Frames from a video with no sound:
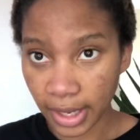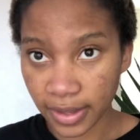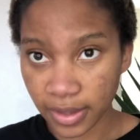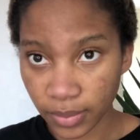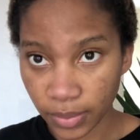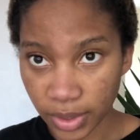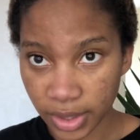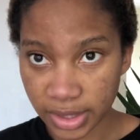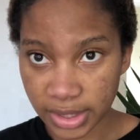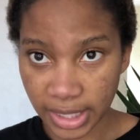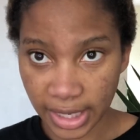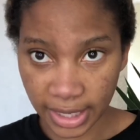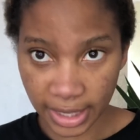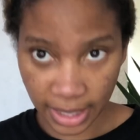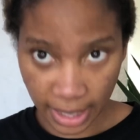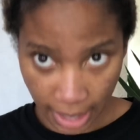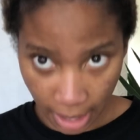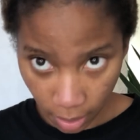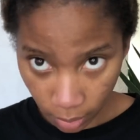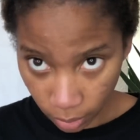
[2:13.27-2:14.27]
then we're gonna take
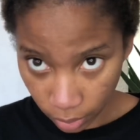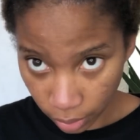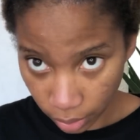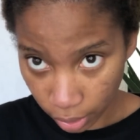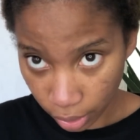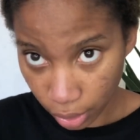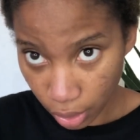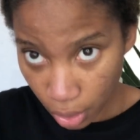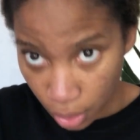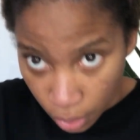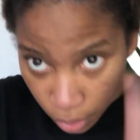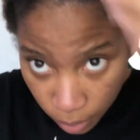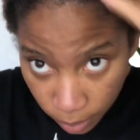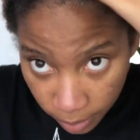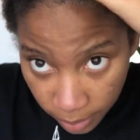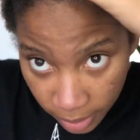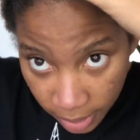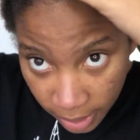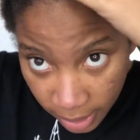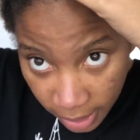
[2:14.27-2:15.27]
our
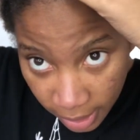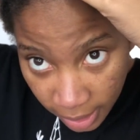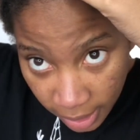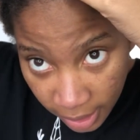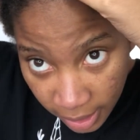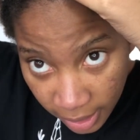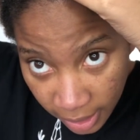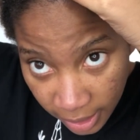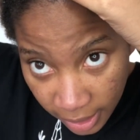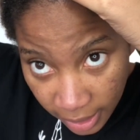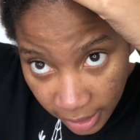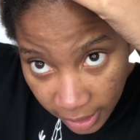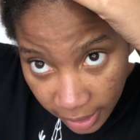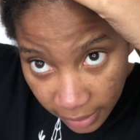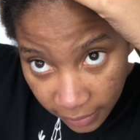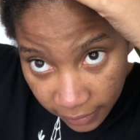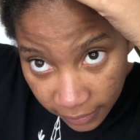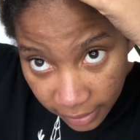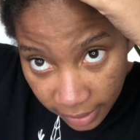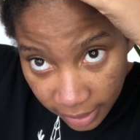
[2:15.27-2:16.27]
comb,
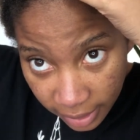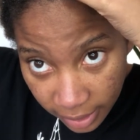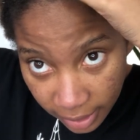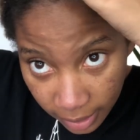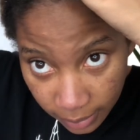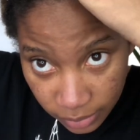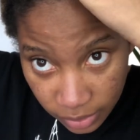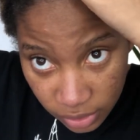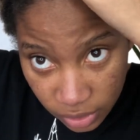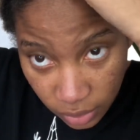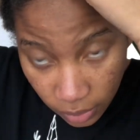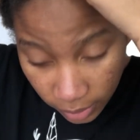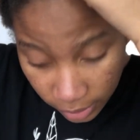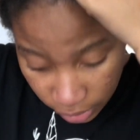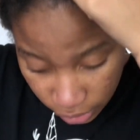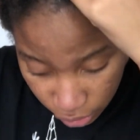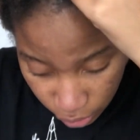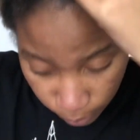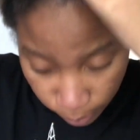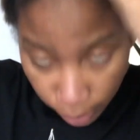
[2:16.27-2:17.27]
and then I'm just
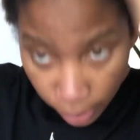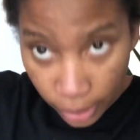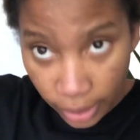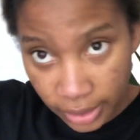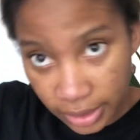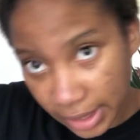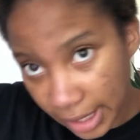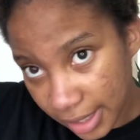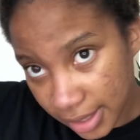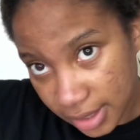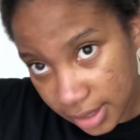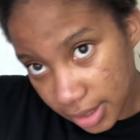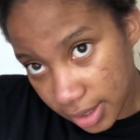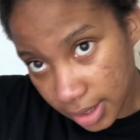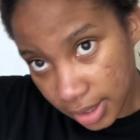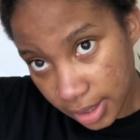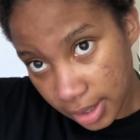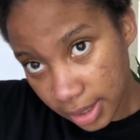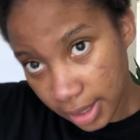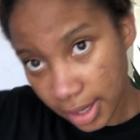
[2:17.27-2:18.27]
going to part that
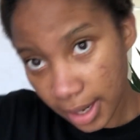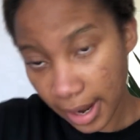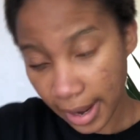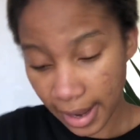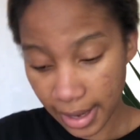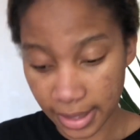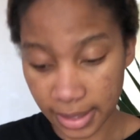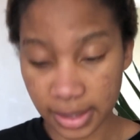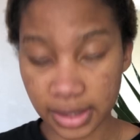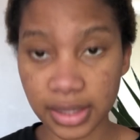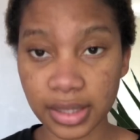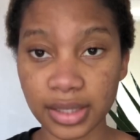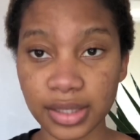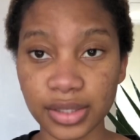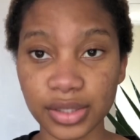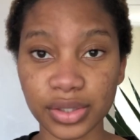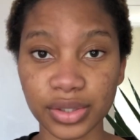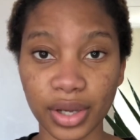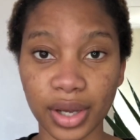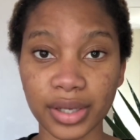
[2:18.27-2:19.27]
and
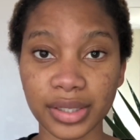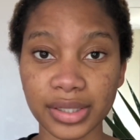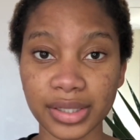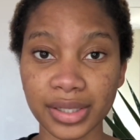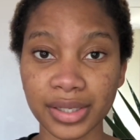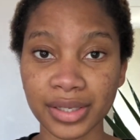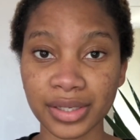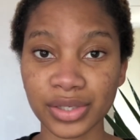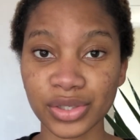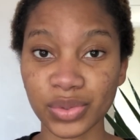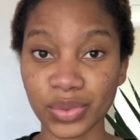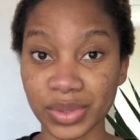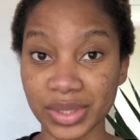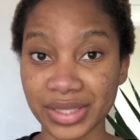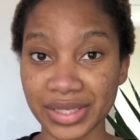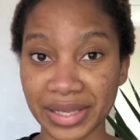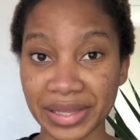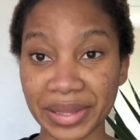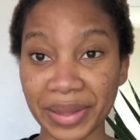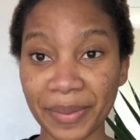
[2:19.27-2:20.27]
start
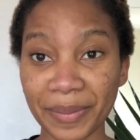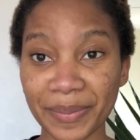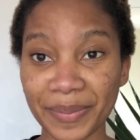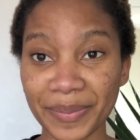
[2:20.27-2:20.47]
twisting them.